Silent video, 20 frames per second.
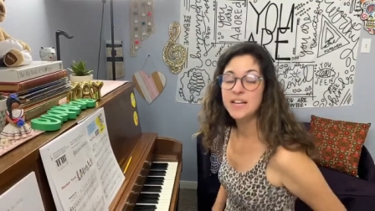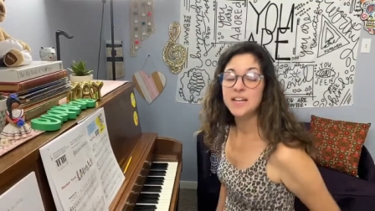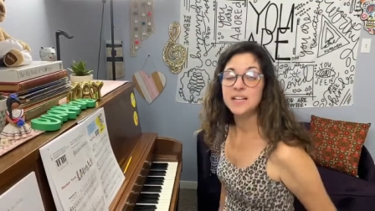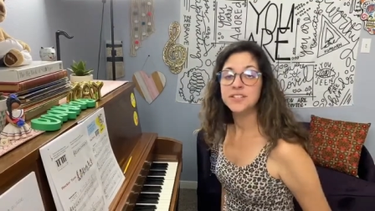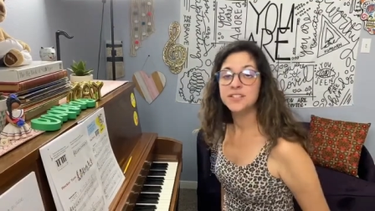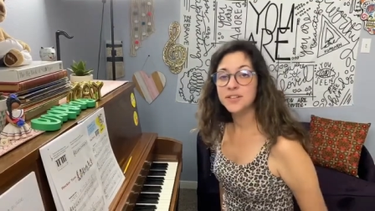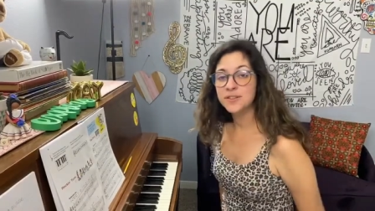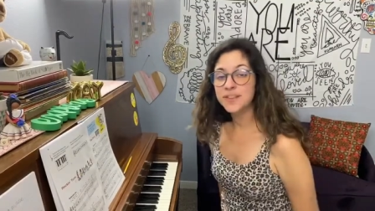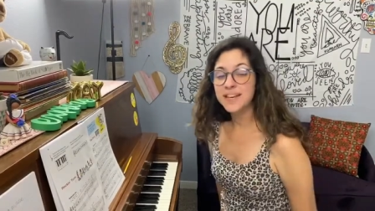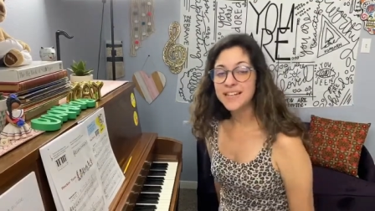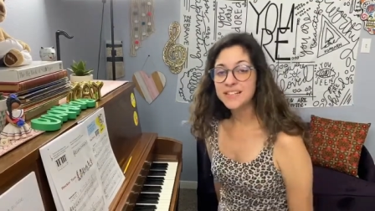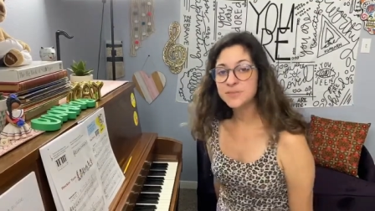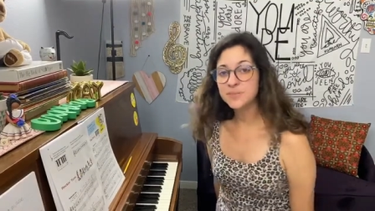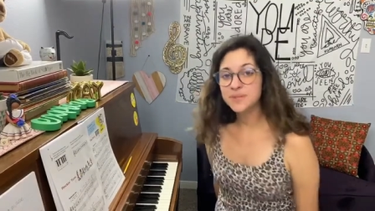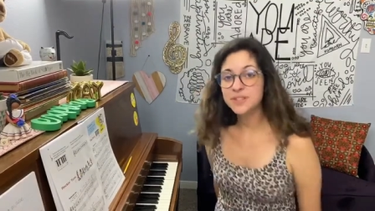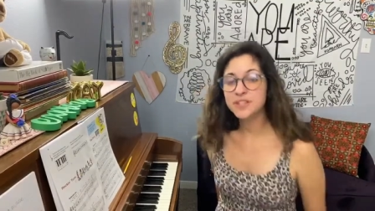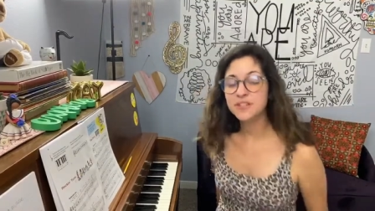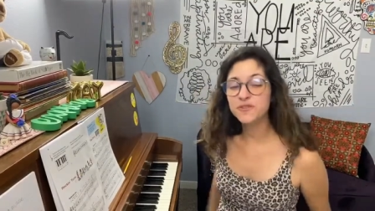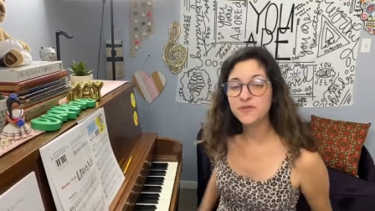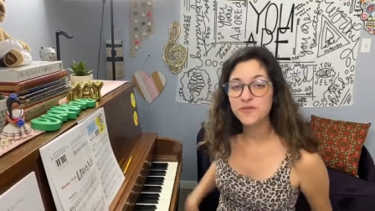So that's
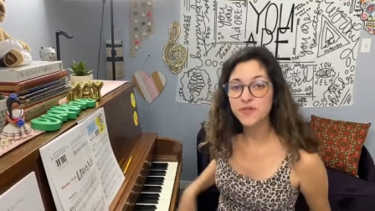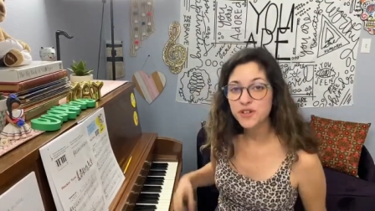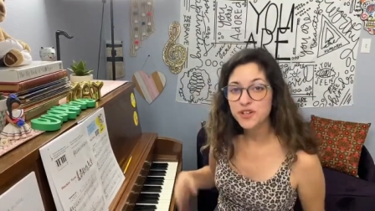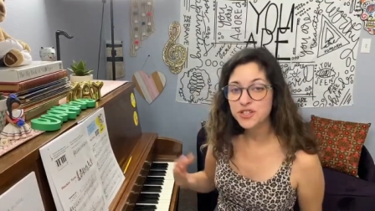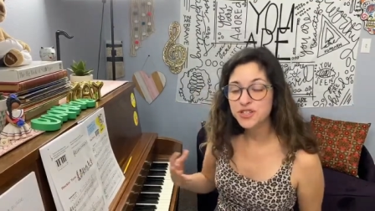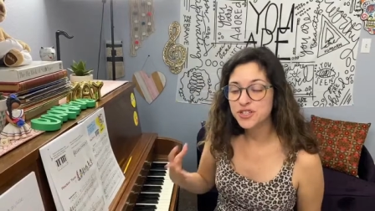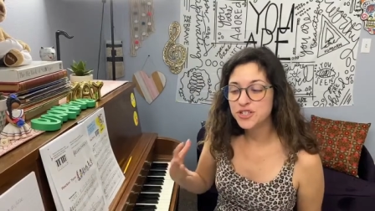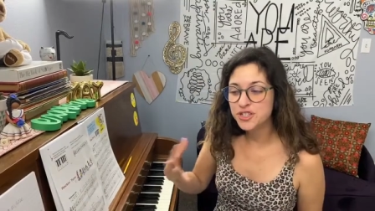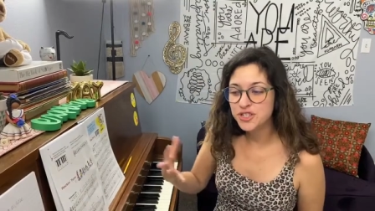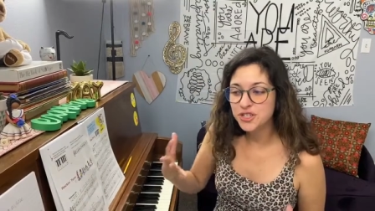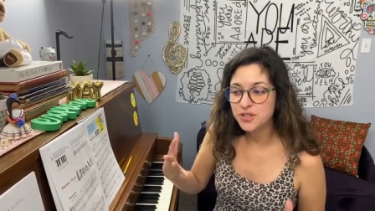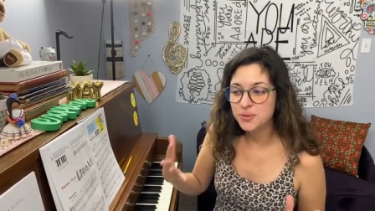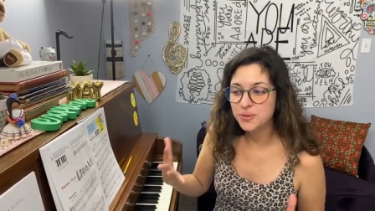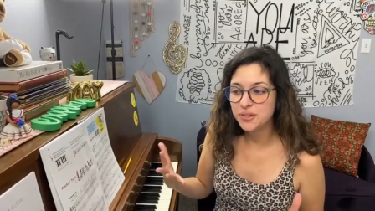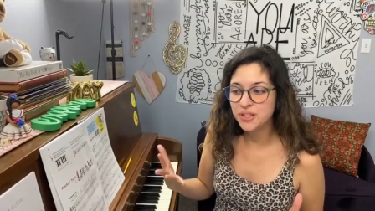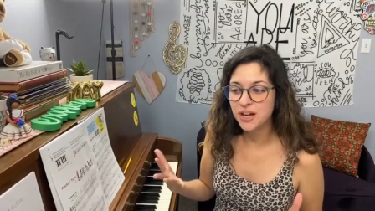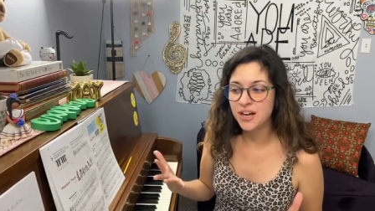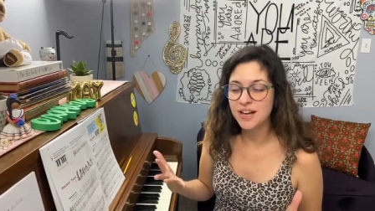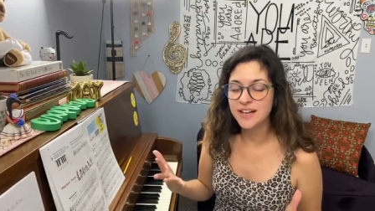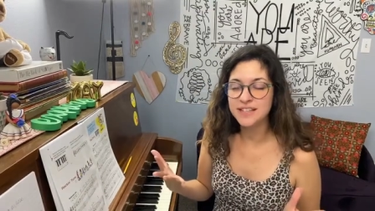what the first two
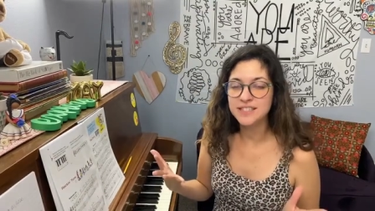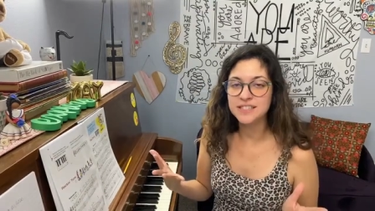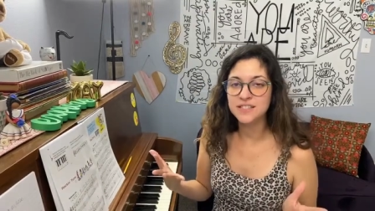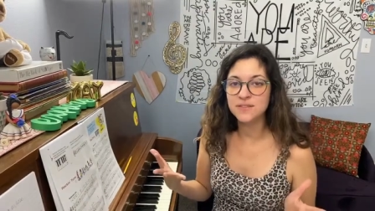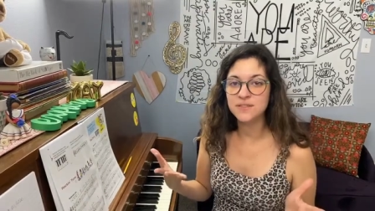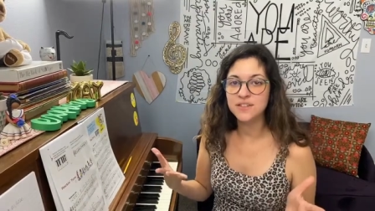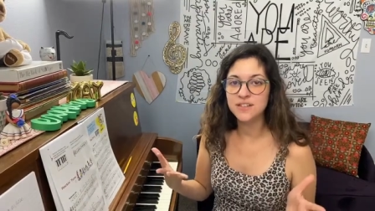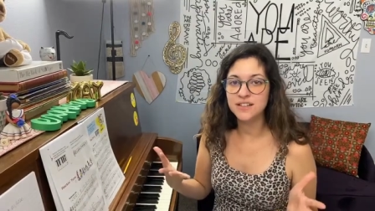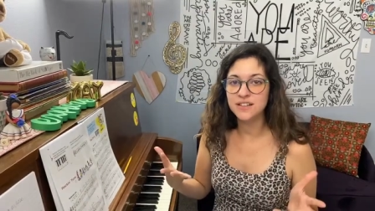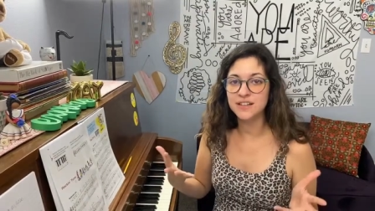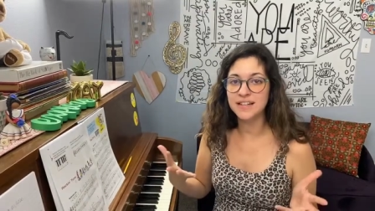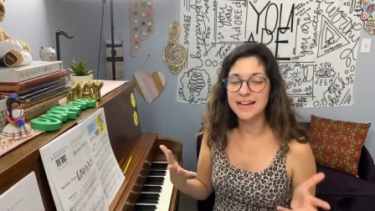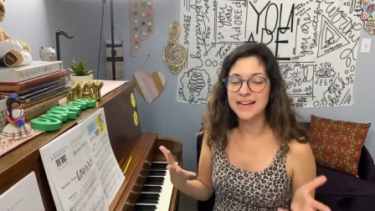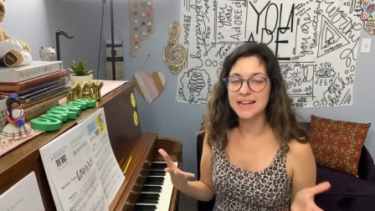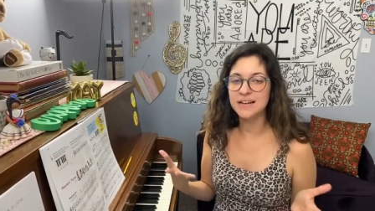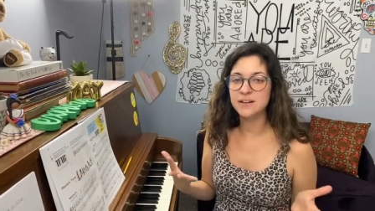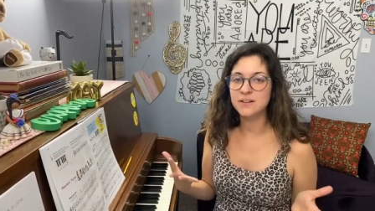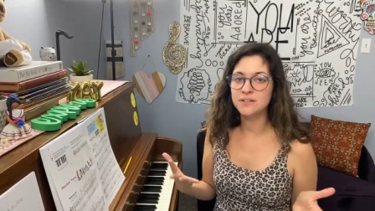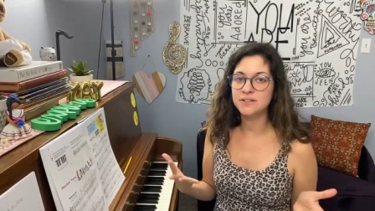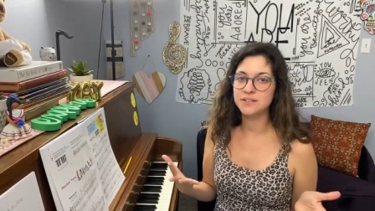lines of the
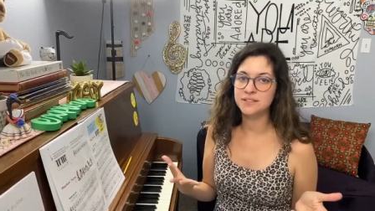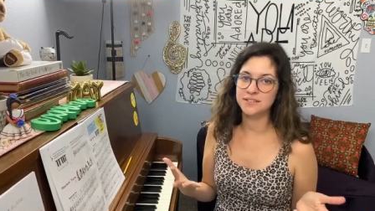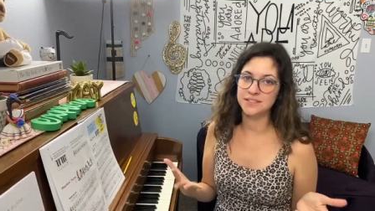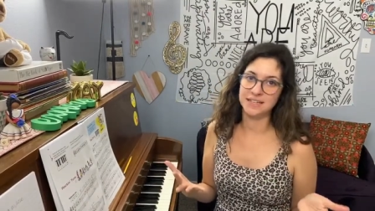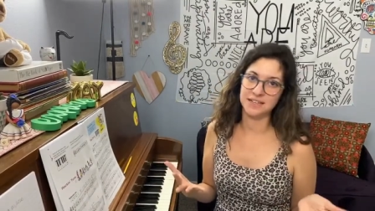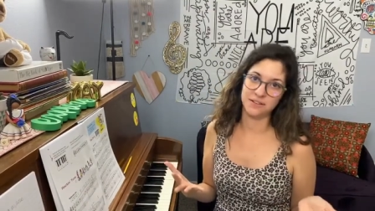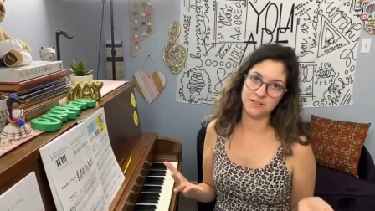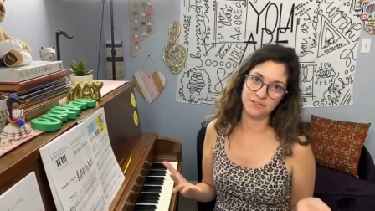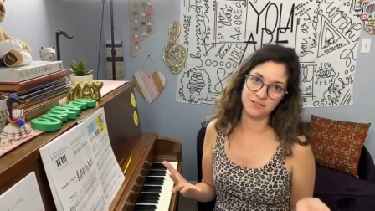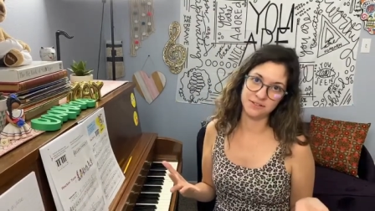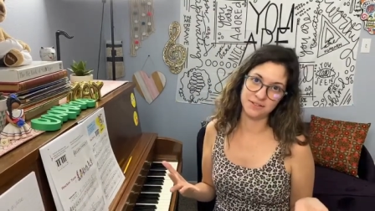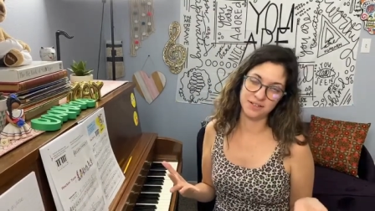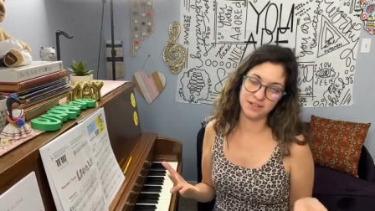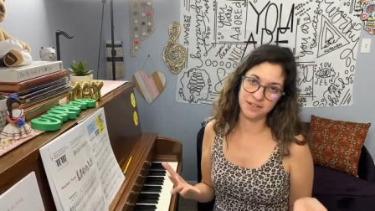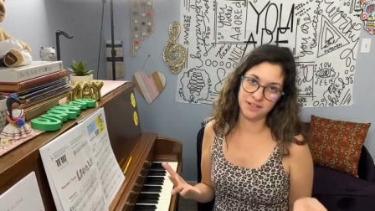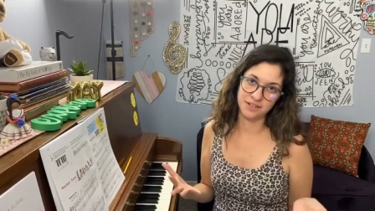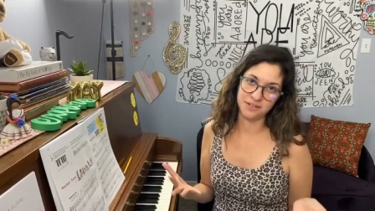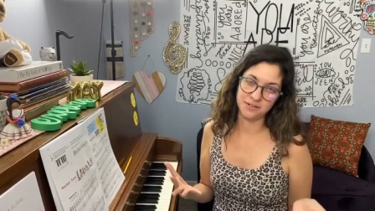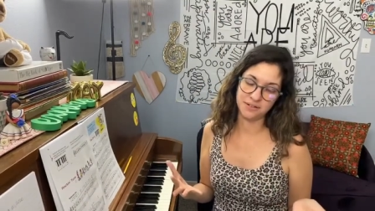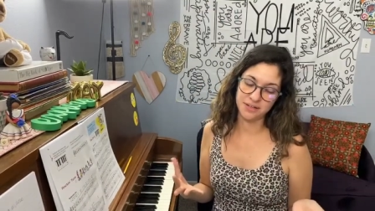clown sounds
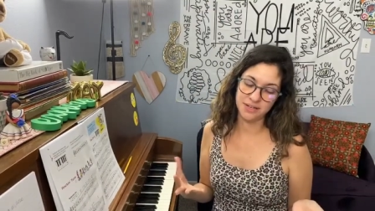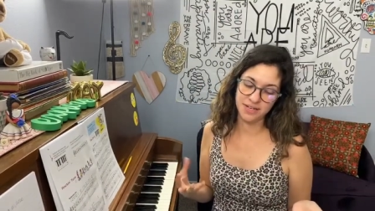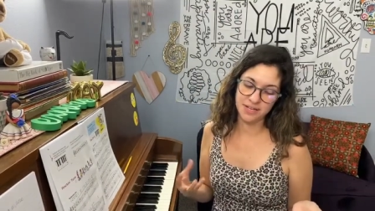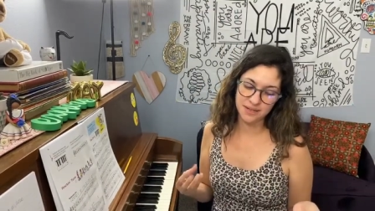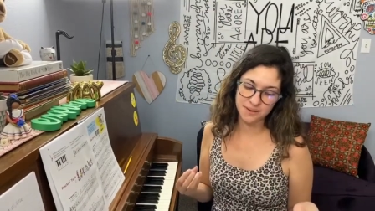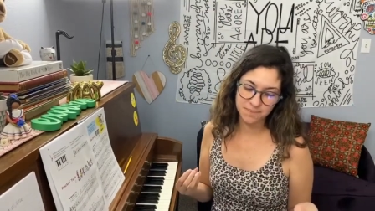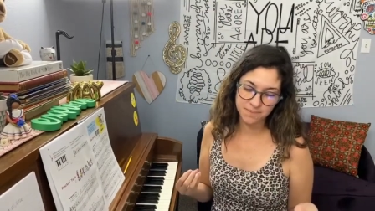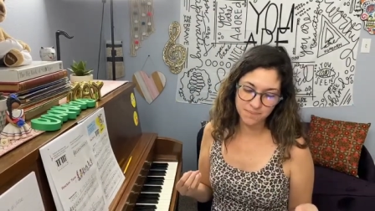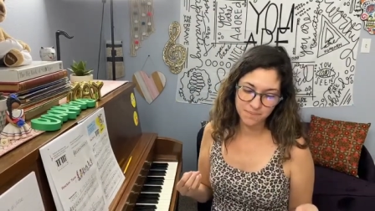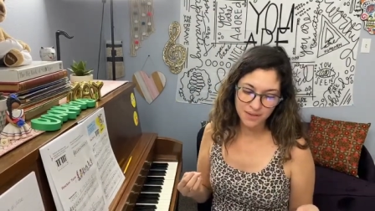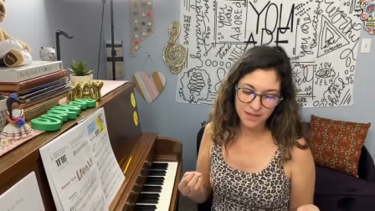like, okay?